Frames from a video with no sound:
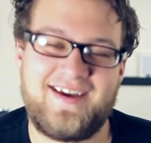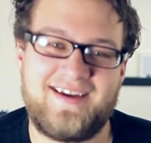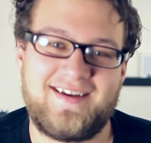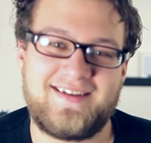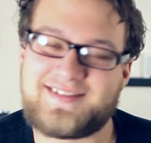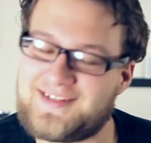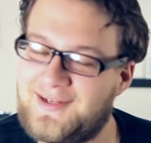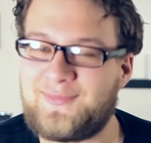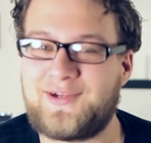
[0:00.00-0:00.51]

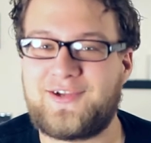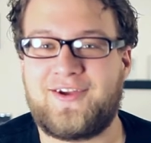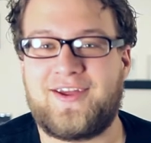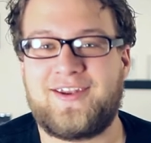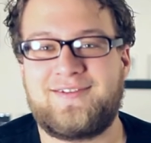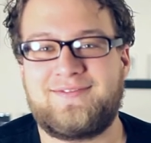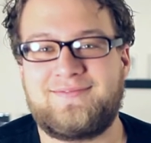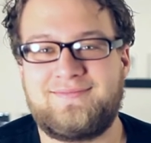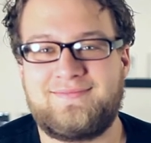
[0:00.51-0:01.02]
It's going to be
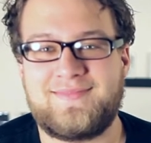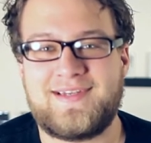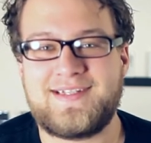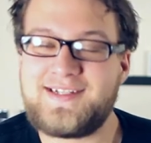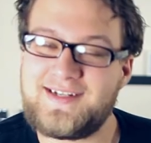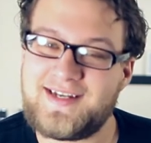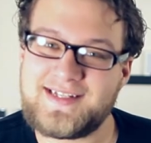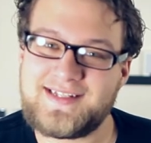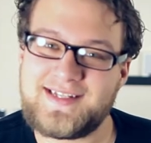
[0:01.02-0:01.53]
good. I'll
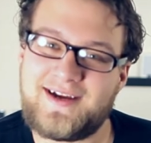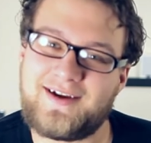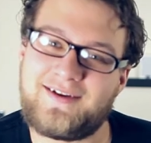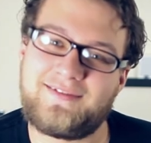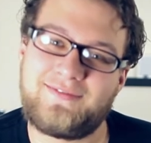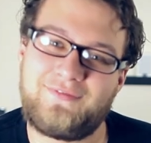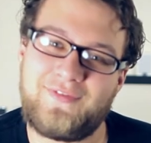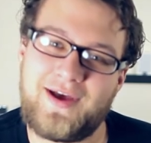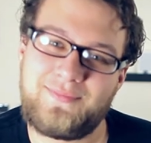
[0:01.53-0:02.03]
see you guys there,
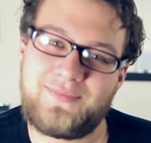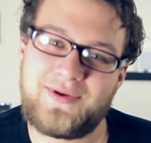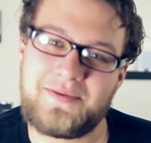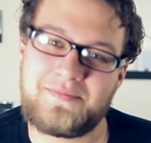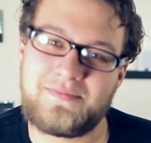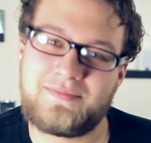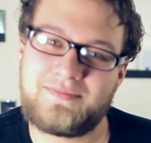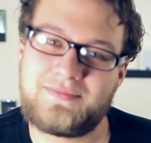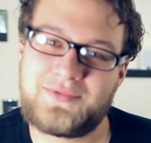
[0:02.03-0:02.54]
5
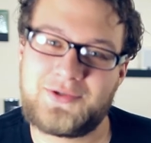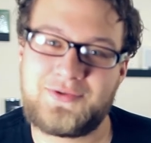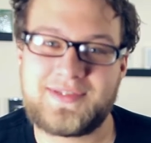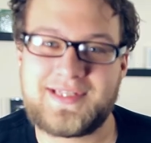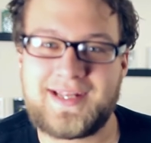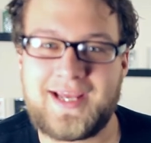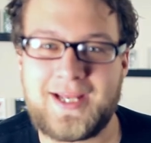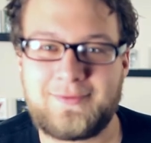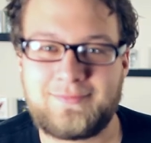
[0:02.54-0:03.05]
p.m.
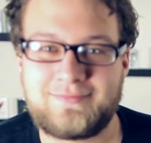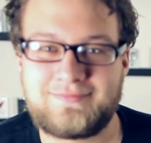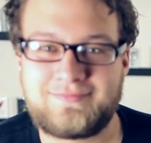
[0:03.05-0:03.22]
Tuesday night.